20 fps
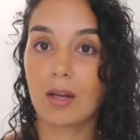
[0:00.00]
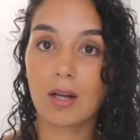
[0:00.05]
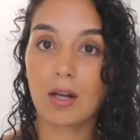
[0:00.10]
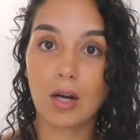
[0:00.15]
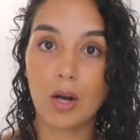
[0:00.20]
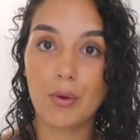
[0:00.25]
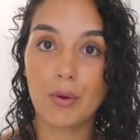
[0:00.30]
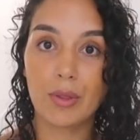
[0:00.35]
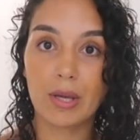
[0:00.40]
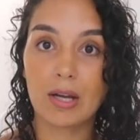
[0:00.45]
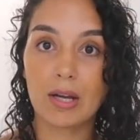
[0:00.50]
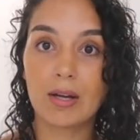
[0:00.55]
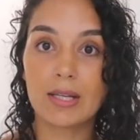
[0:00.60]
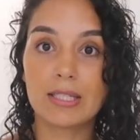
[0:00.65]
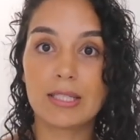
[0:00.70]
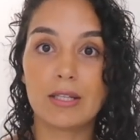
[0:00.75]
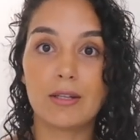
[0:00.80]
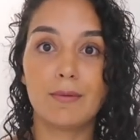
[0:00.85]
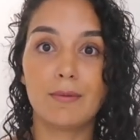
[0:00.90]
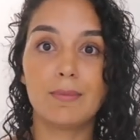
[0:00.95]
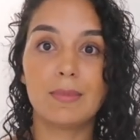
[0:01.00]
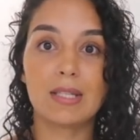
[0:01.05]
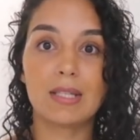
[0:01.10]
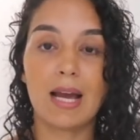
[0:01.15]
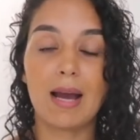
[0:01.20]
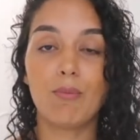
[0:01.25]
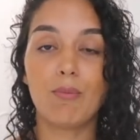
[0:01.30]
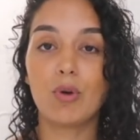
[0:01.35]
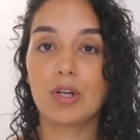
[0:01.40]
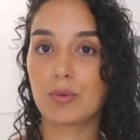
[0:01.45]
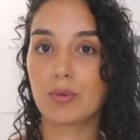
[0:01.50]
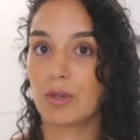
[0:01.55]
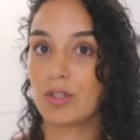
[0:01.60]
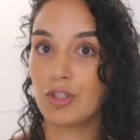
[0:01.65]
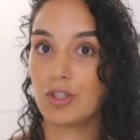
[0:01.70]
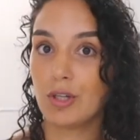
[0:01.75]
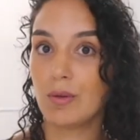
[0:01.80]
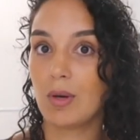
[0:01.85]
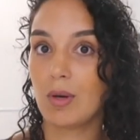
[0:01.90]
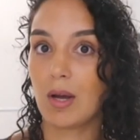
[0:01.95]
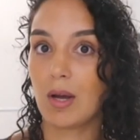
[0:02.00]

clothing items and which ones you